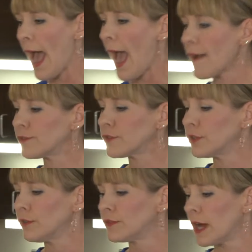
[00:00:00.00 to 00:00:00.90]
After
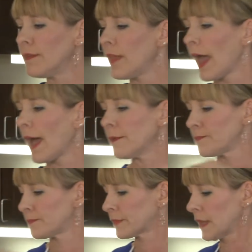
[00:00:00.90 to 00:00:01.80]
you've done that,
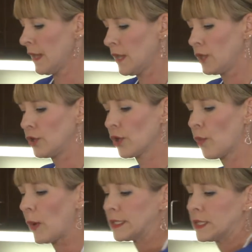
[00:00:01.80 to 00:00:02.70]
you're
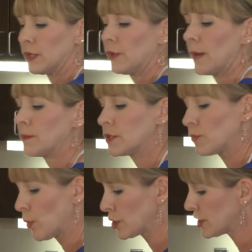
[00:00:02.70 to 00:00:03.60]
going to,
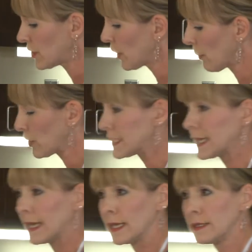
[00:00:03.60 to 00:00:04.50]
and we're just going to
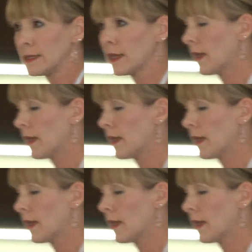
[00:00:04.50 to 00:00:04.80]
pretend,